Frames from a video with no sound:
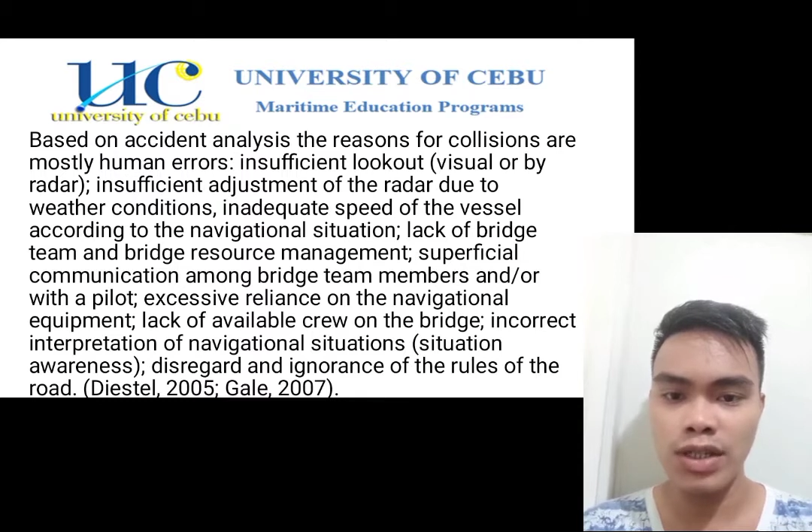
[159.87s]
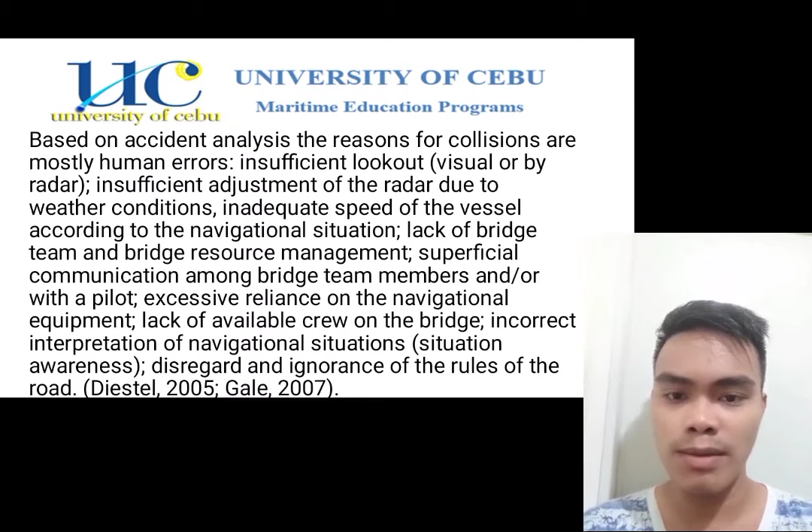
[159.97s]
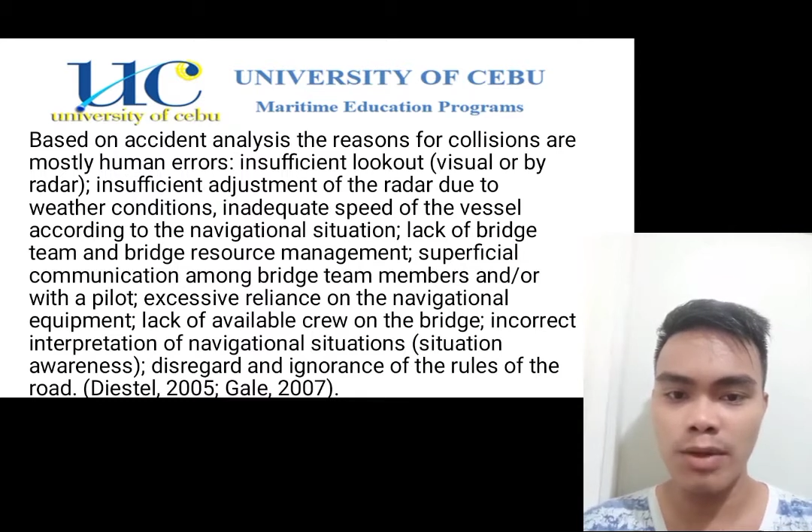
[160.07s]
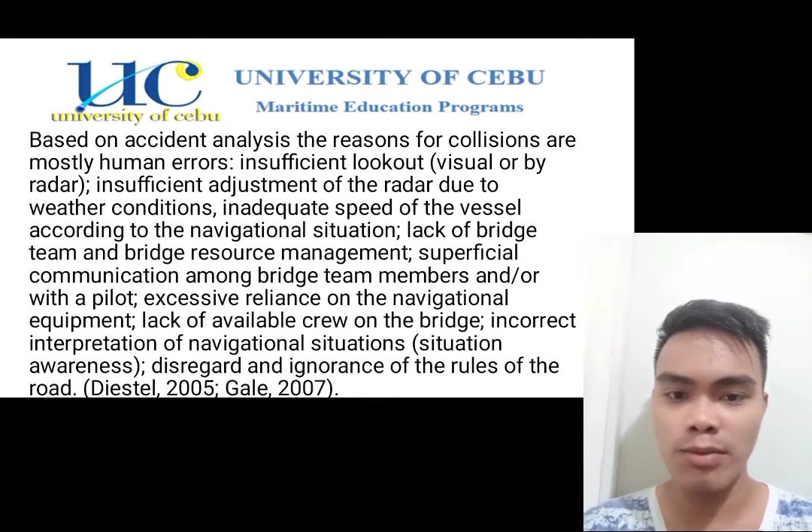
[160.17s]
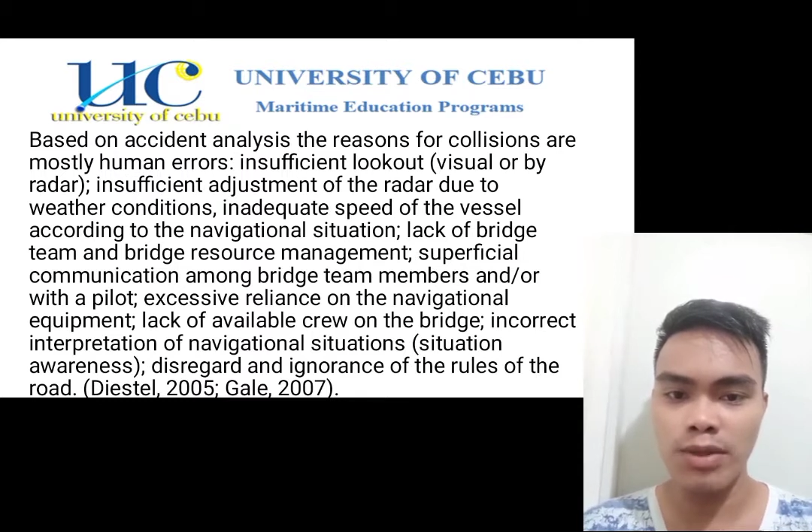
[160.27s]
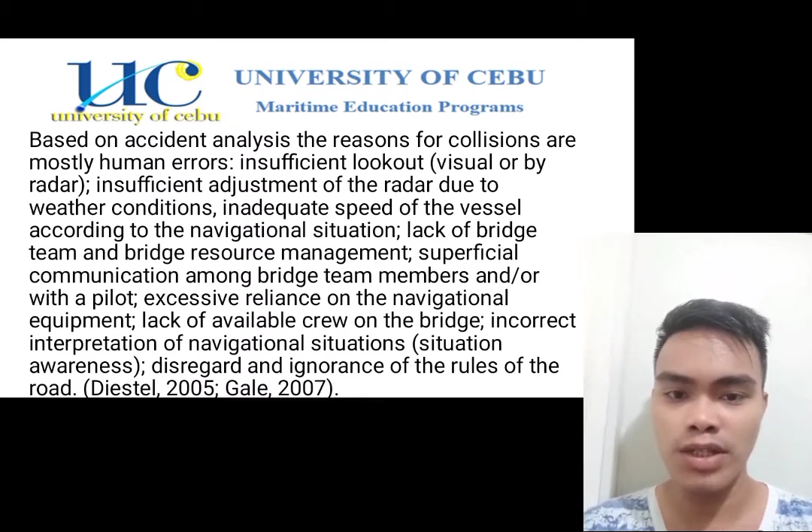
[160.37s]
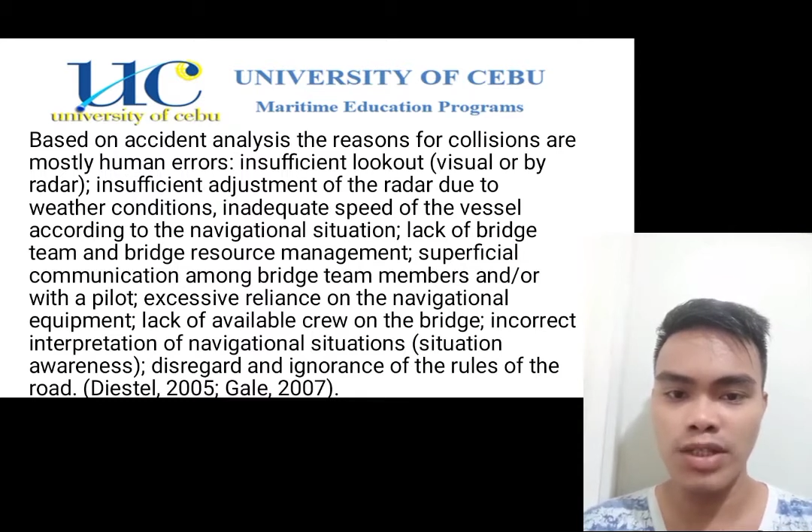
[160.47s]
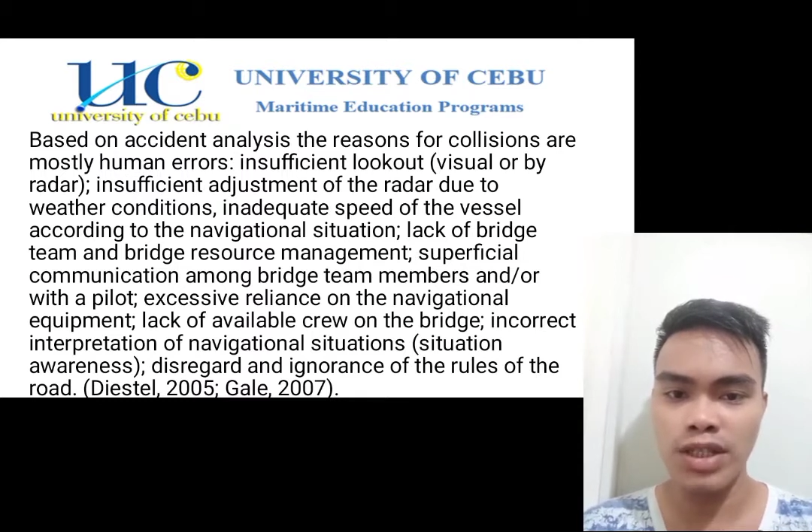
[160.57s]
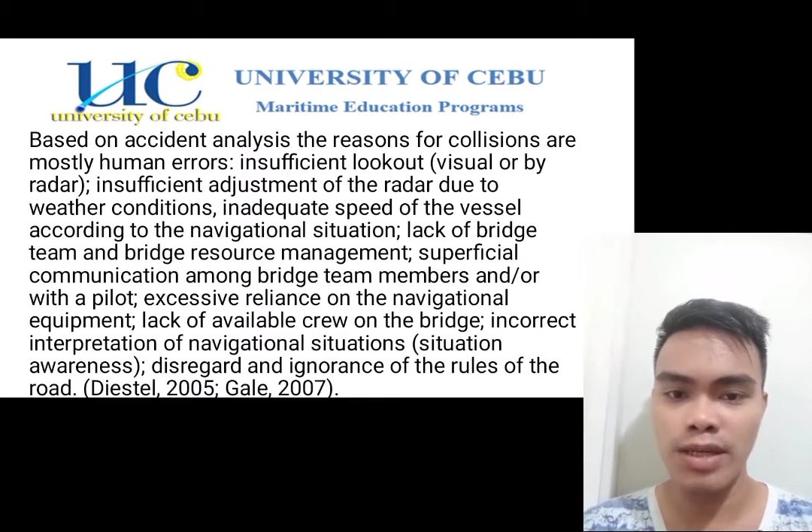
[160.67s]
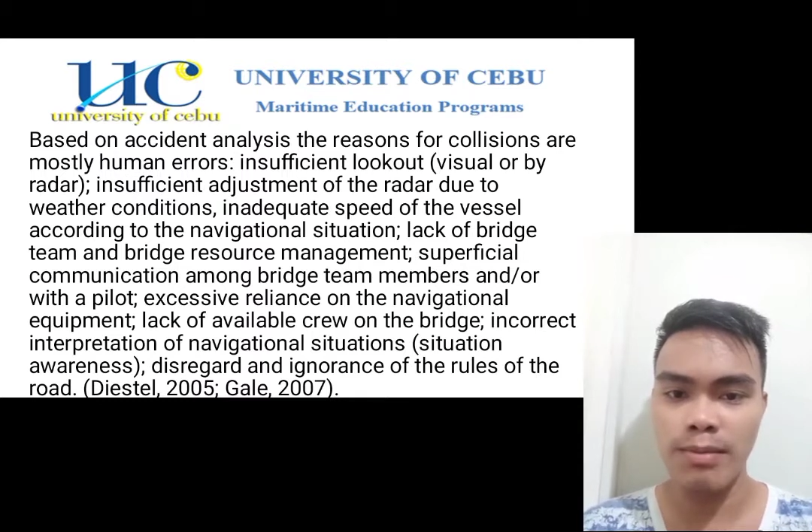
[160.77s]
among
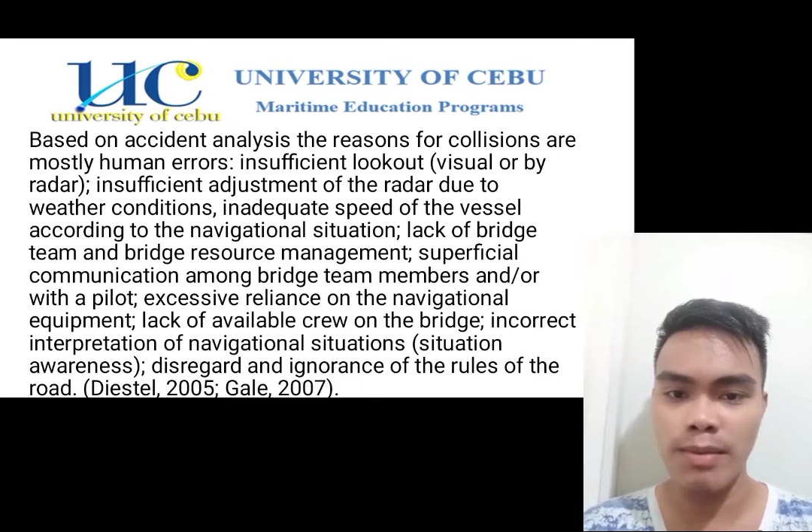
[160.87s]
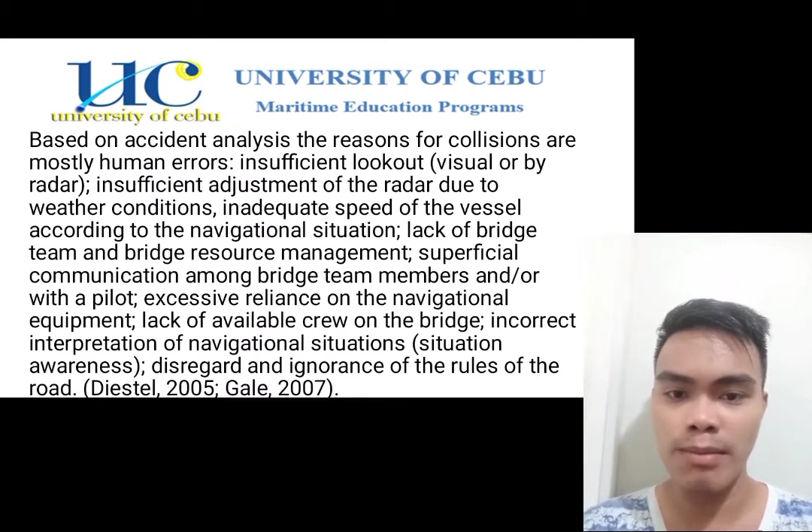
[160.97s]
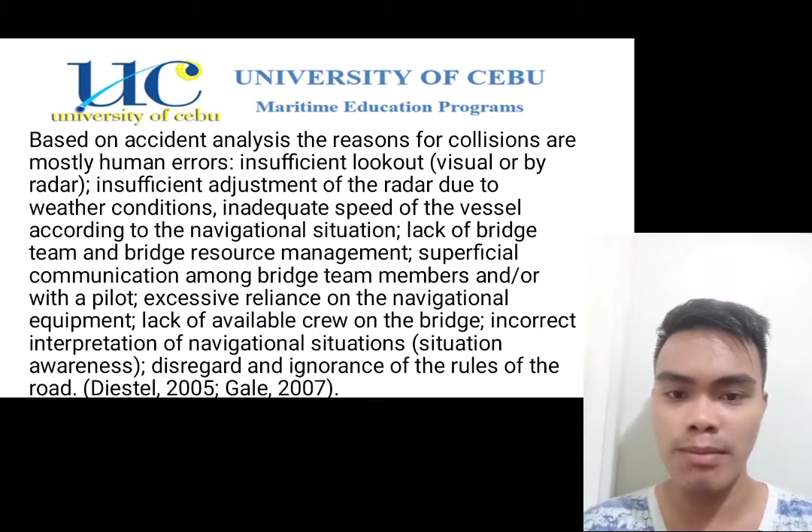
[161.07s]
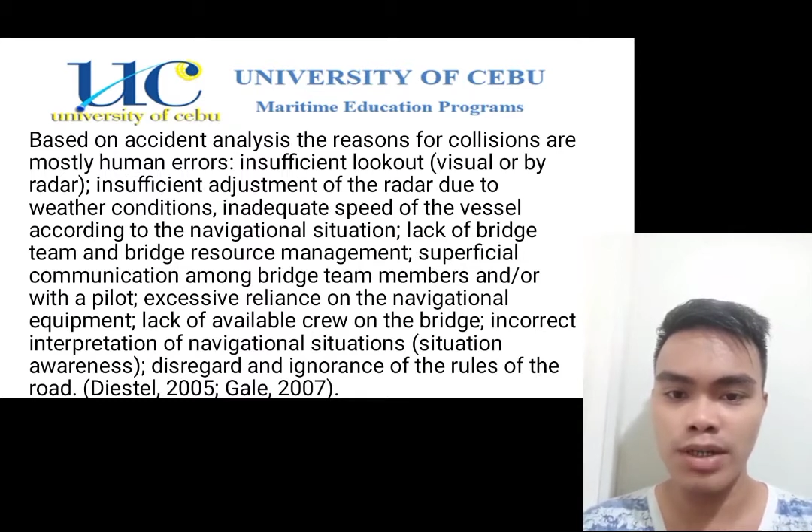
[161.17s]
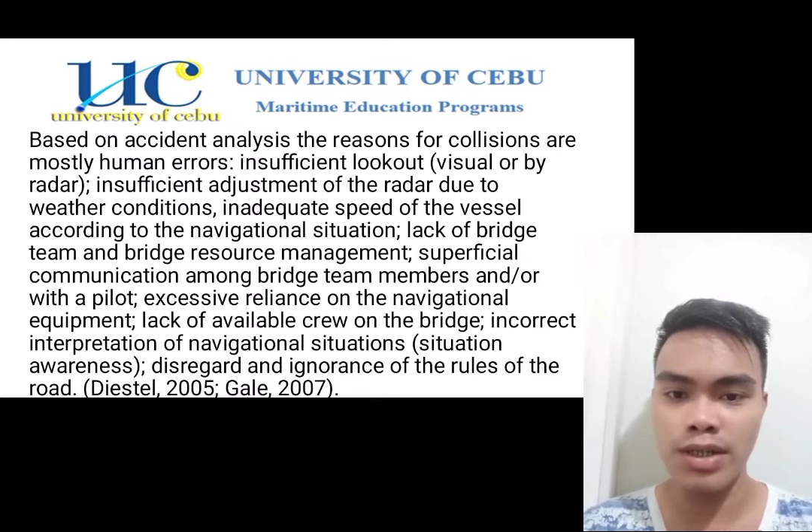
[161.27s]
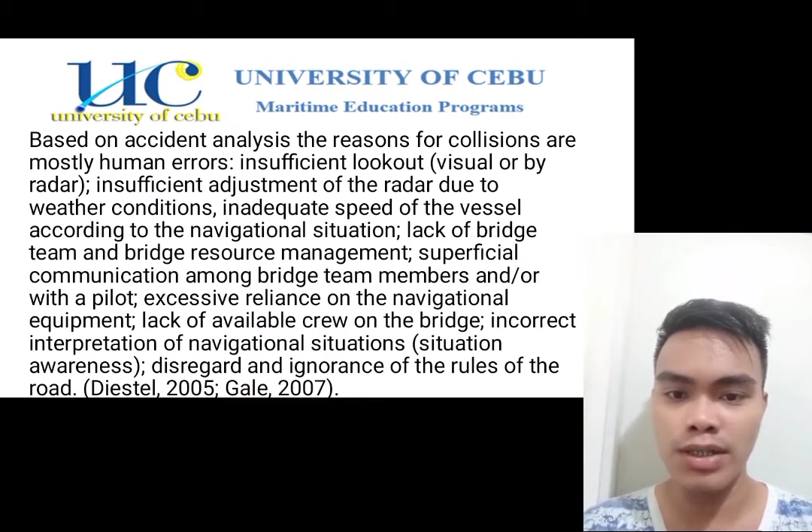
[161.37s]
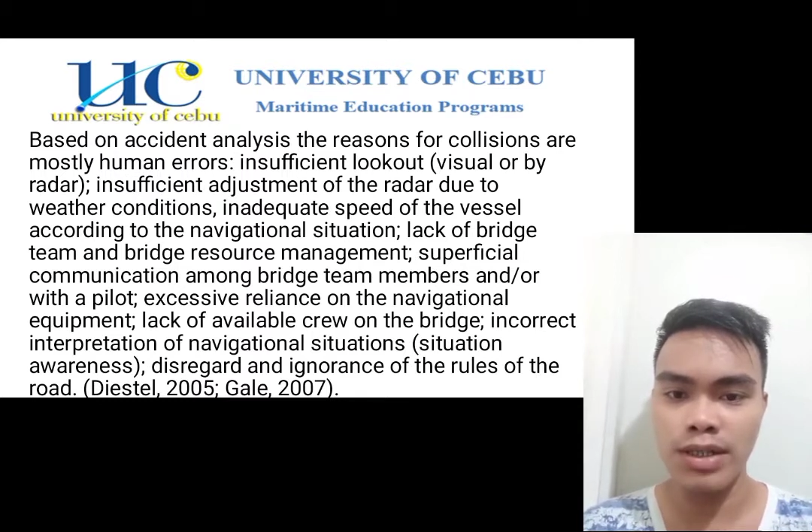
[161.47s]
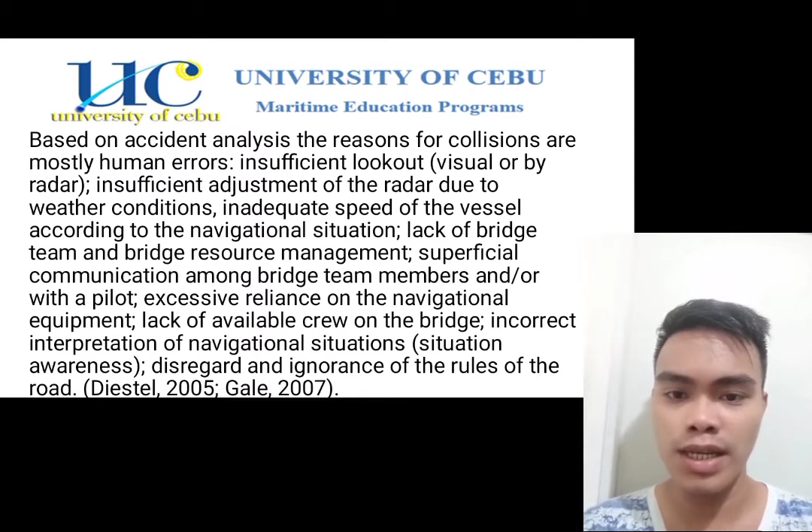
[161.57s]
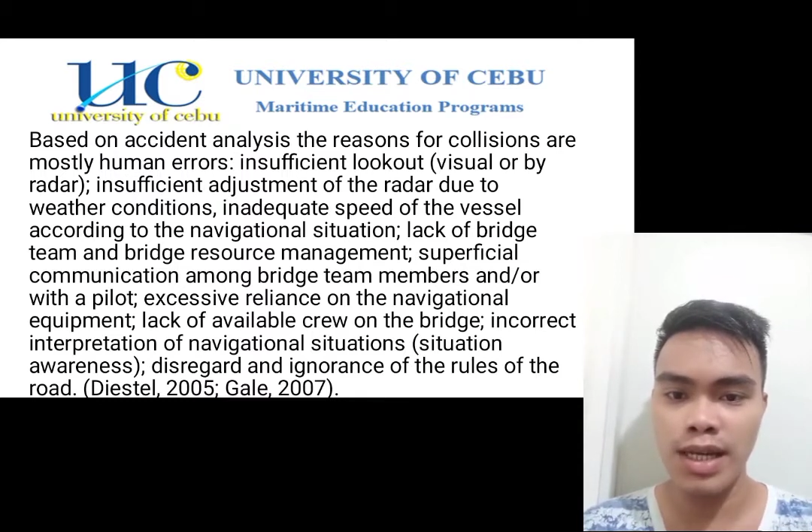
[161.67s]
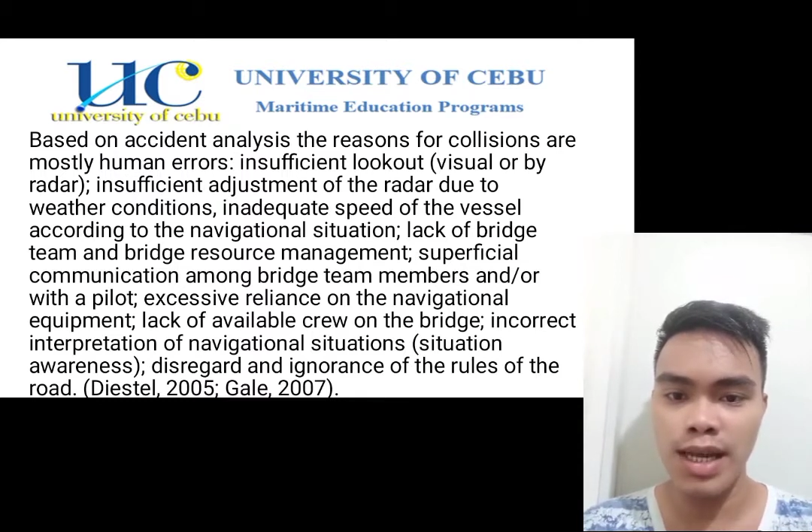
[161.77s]
bridge team members